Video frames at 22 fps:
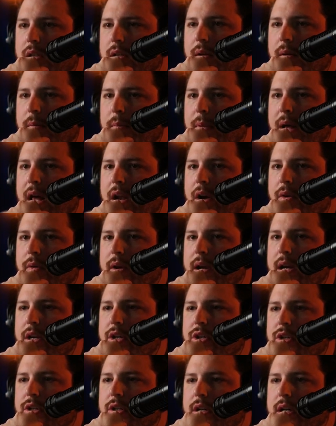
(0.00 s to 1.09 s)
Battle
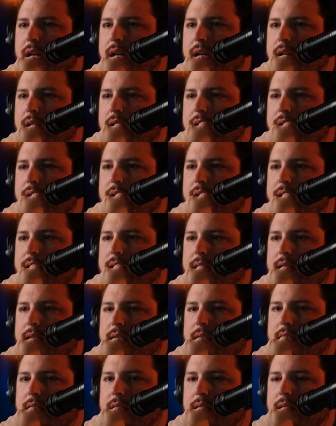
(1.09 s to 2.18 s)
Rager
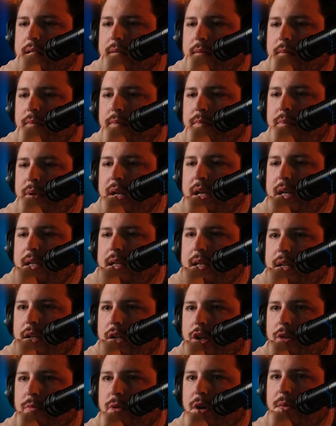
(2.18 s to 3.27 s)
is B
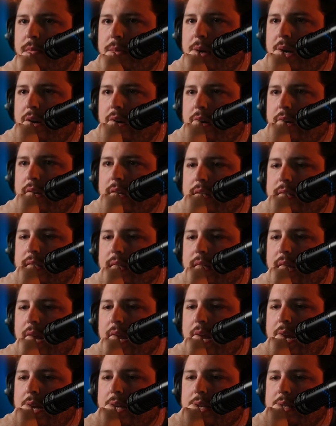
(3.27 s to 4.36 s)
tier. Barbarians
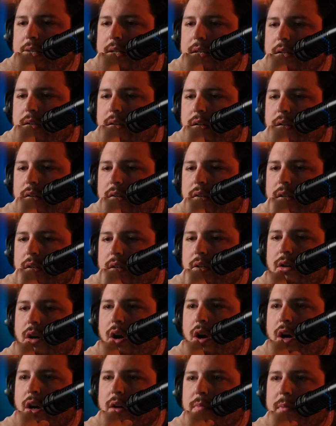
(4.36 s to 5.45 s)
A tier.
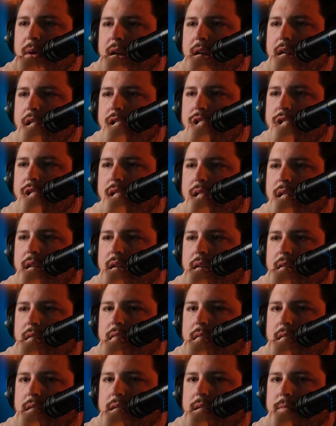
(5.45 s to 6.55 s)
Archmage
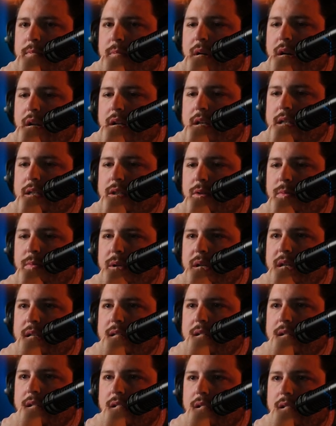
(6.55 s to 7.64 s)
is probably still B
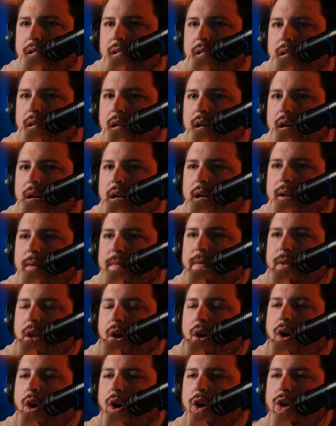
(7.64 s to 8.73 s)
tier.
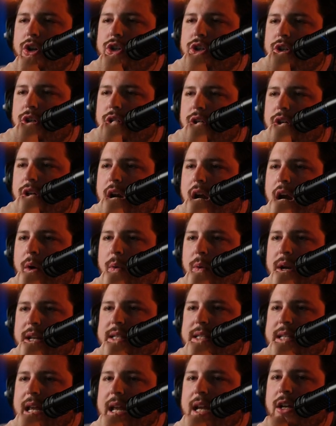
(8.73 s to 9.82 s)
Archer, I want to
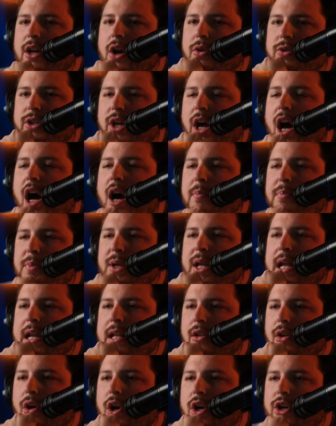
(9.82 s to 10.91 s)
say, goes up
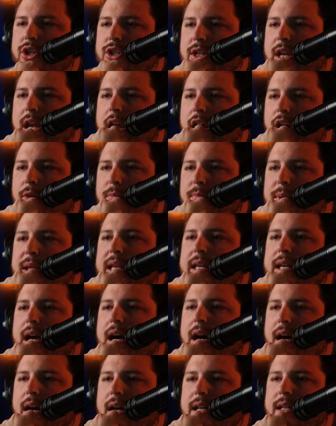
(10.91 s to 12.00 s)
in large scale
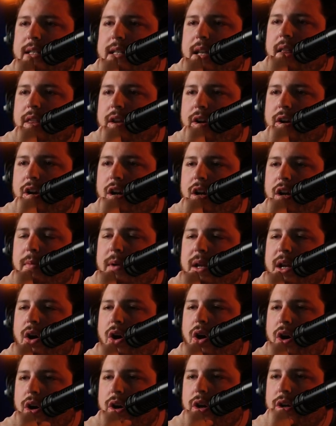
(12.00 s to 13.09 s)
because they're going to be
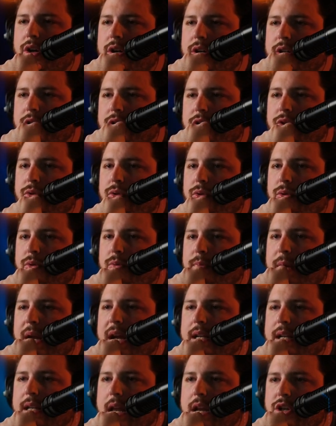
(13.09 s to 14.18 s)
harder to pay
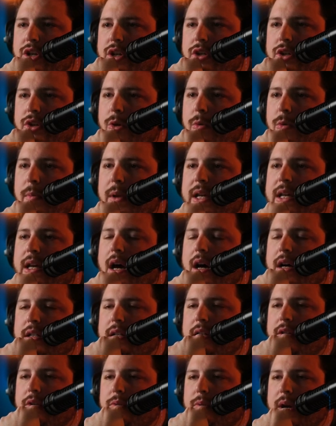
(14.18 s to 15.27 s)
attention to because
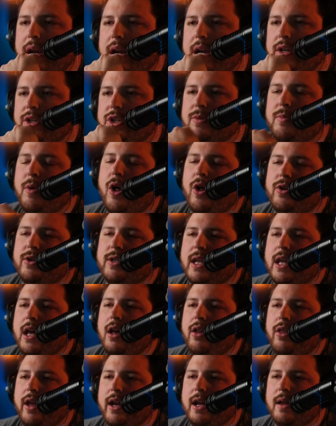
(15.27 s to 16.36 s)
of the range. Smaller
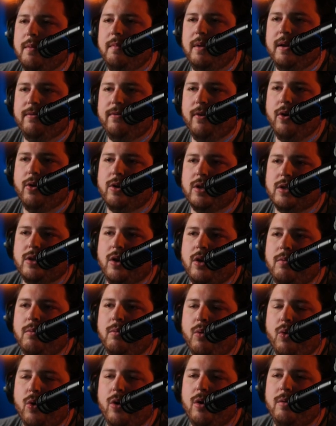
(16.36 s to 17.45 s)
scale, they can be focused
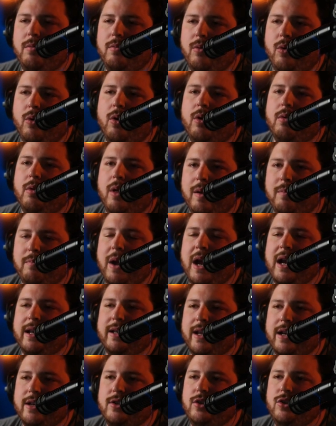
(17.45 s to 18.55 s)
more or like paid
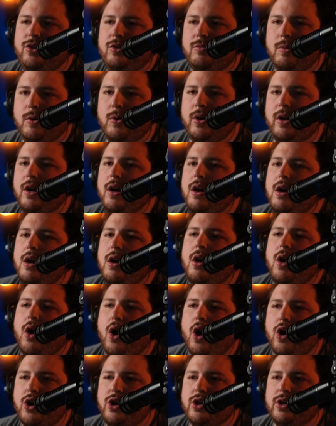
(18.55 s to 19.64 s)
attention to more.
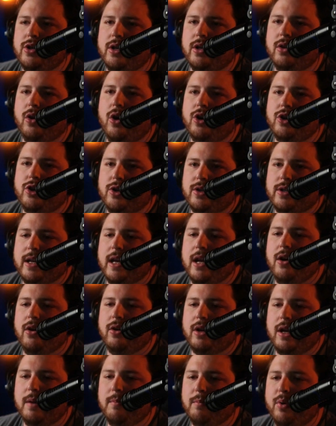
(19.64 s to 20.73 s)
Archers in larger scale
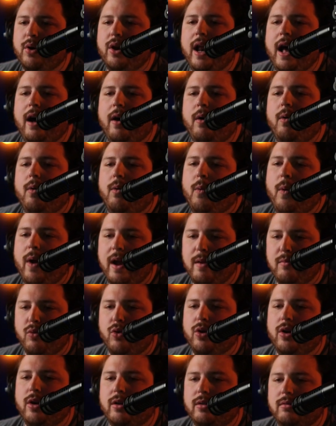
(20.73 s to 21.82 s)
can put out way
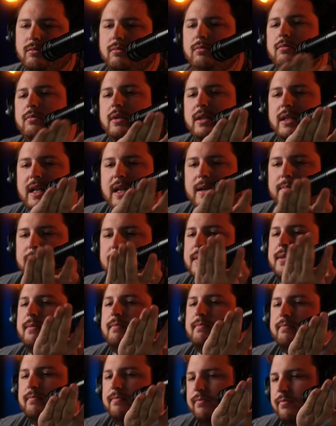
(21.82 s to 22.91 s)
more deeps
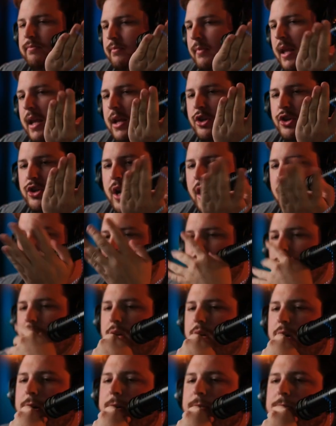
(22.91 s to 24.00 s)
in general.
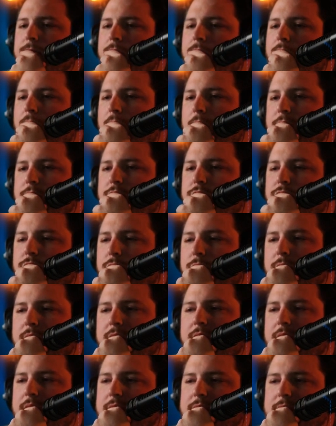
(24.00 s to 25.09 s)

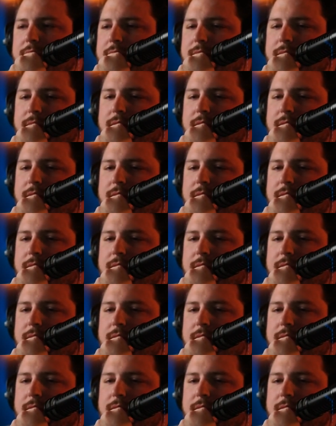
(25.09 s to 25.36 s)
Archdruid is